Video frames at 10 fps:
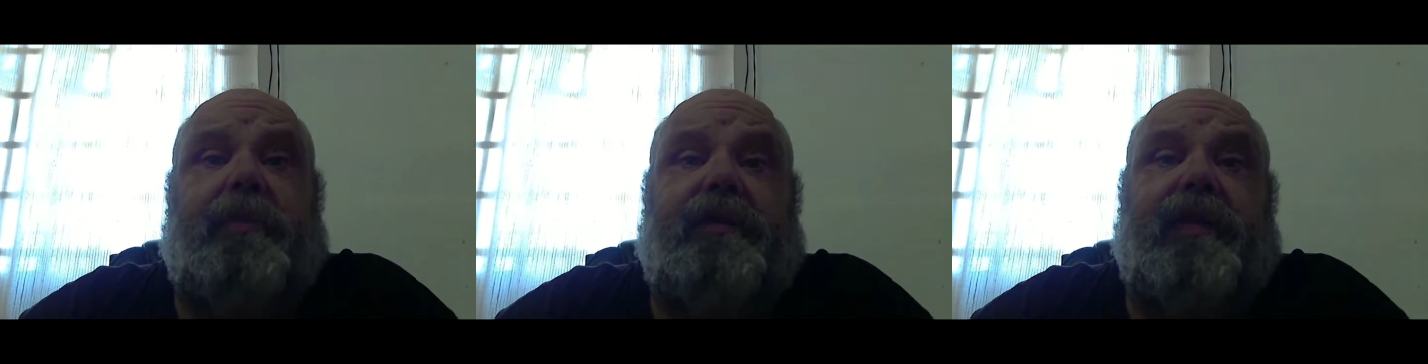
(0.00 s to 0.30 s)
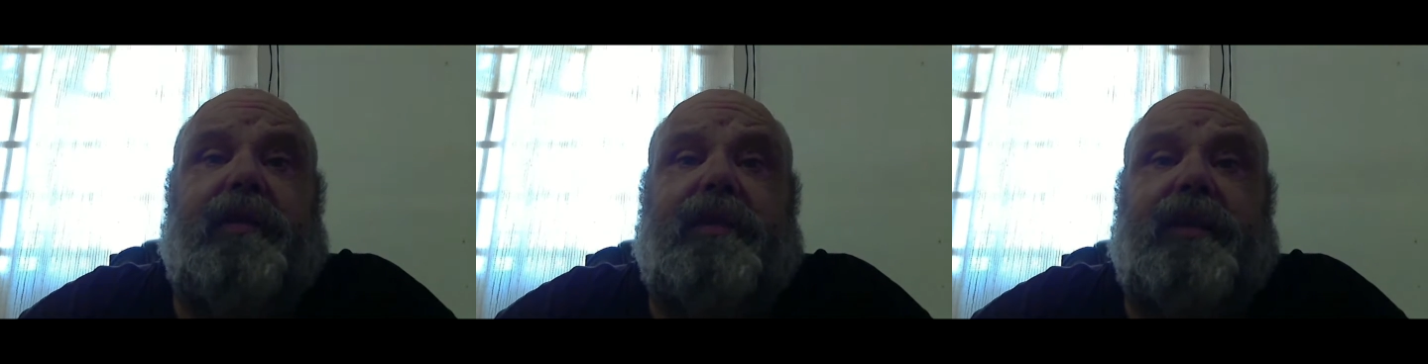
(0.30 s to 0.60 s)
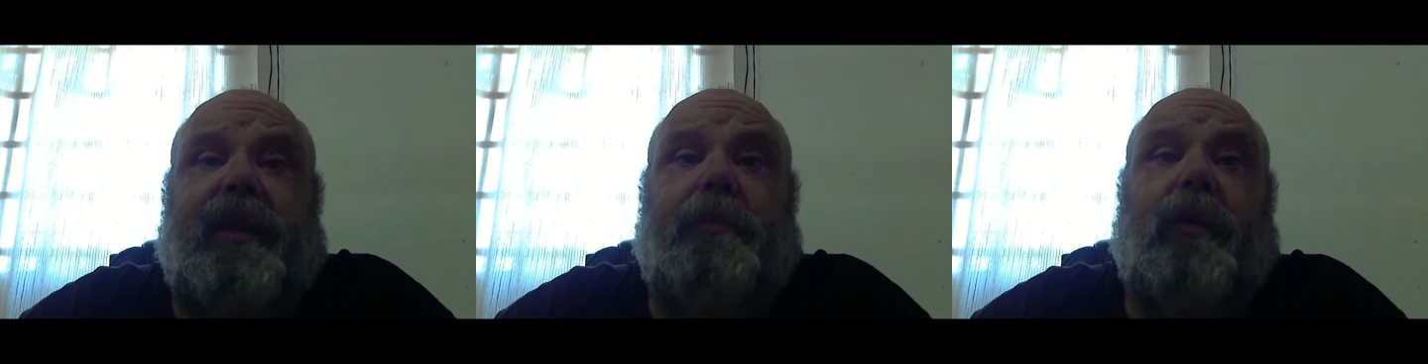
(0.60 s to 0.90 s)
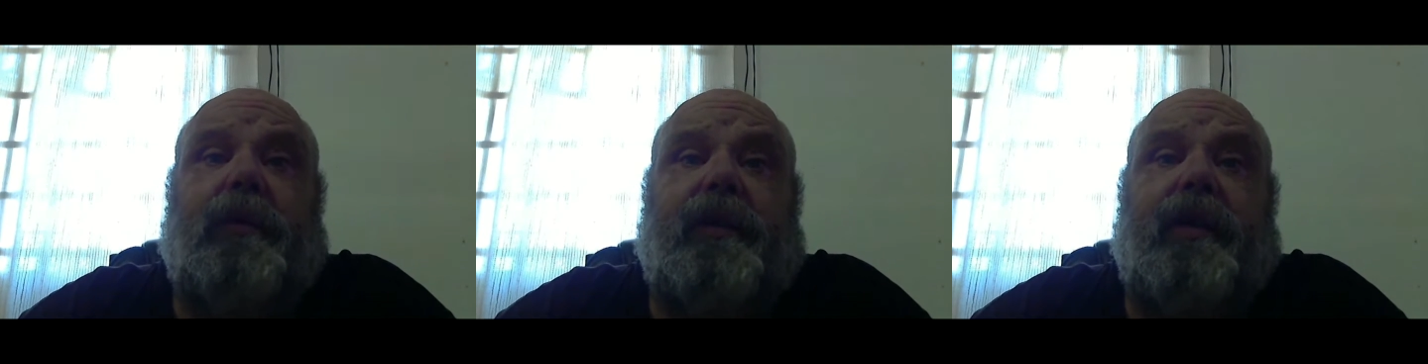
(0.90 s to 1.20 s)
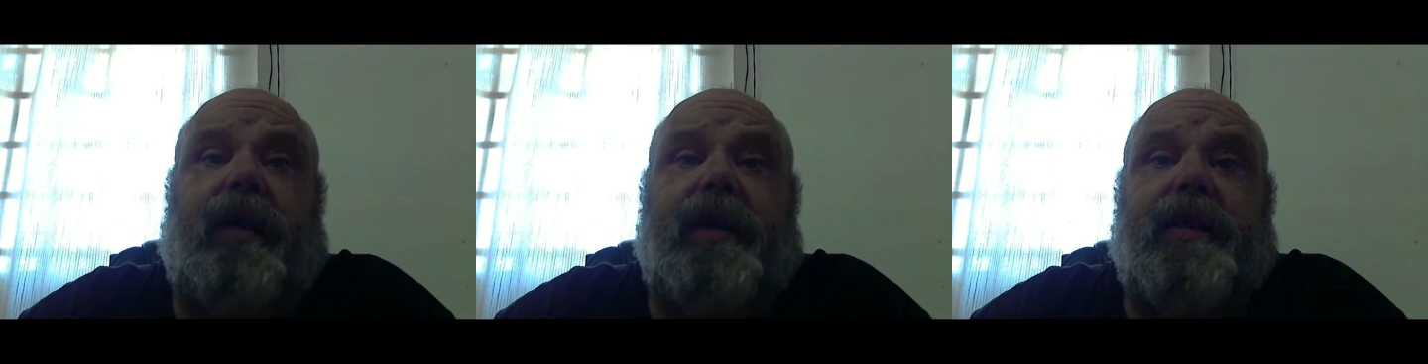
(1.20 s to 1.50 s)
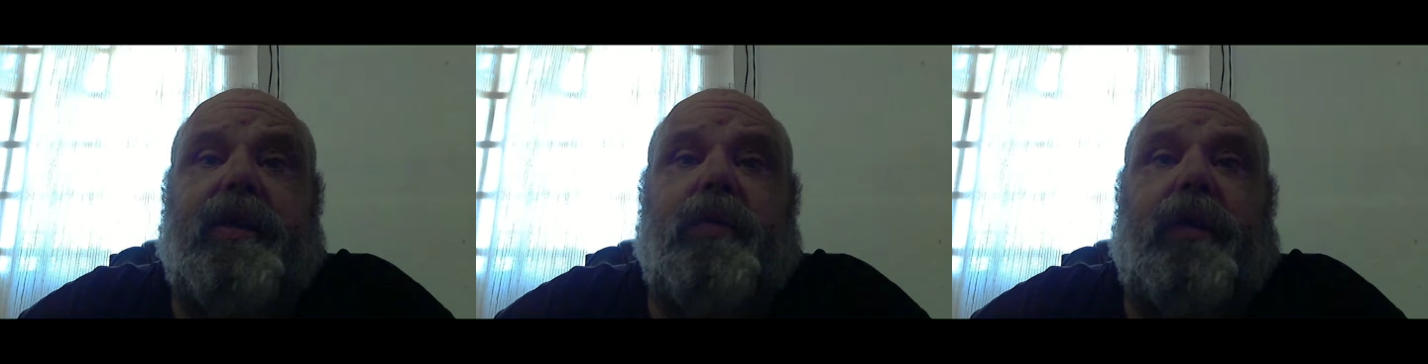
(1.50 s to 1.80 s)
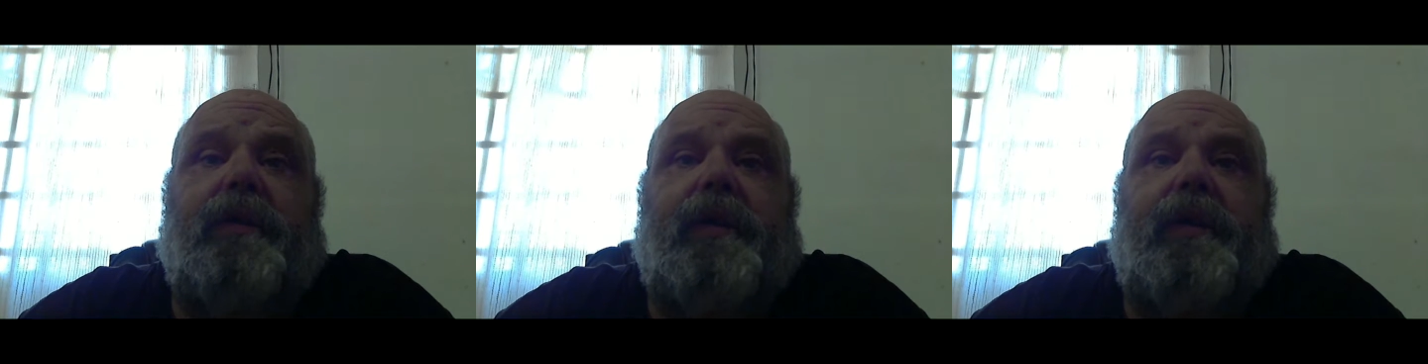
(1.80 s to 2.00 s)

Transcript: even some older guys as well.